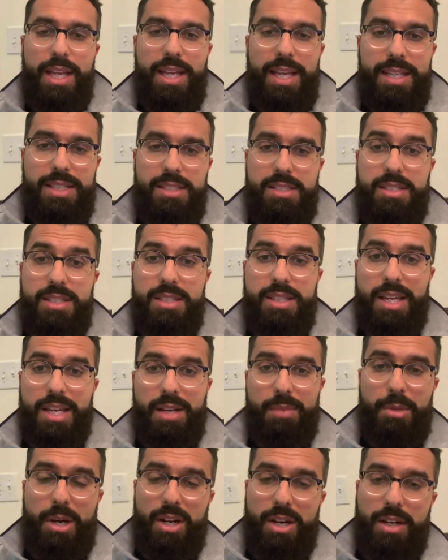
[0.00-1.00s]
is to
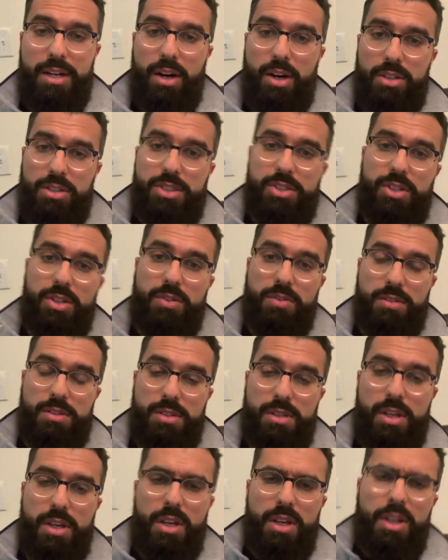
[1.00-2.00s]
think about gallstones.